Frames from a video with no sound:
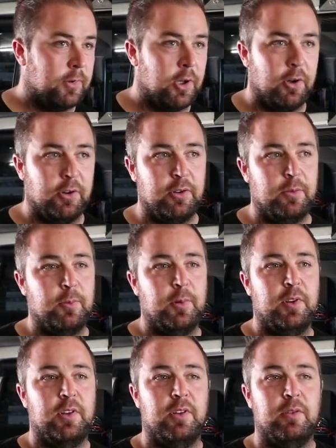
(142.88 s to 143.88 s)
Coated them
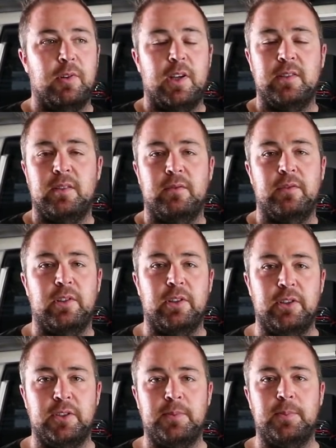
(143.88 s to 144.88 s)
with a rust
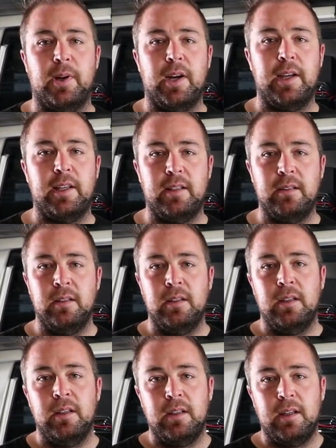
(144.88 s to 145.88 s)
converter spray,
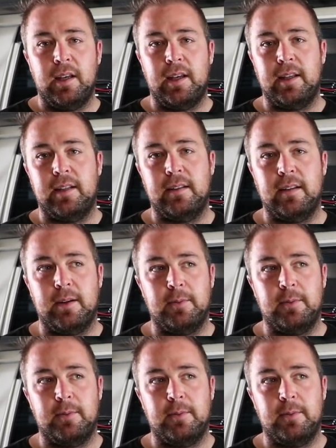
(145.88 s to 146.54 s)
and